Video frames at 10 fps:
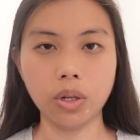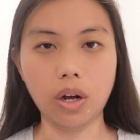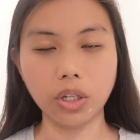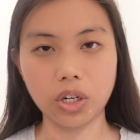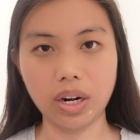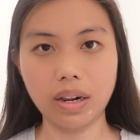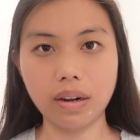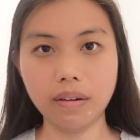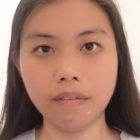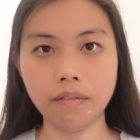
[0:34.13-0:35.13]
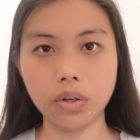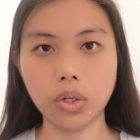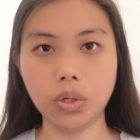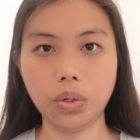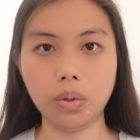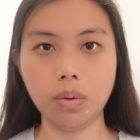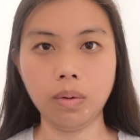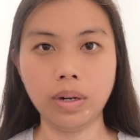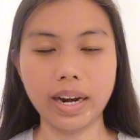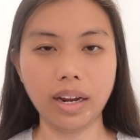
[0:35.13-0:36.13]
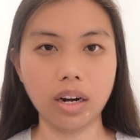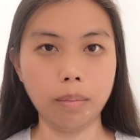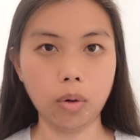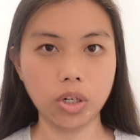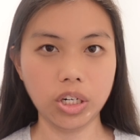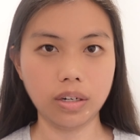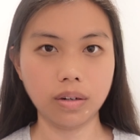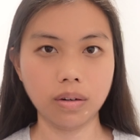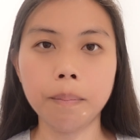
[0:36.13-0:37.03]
alternative to getting an abortion.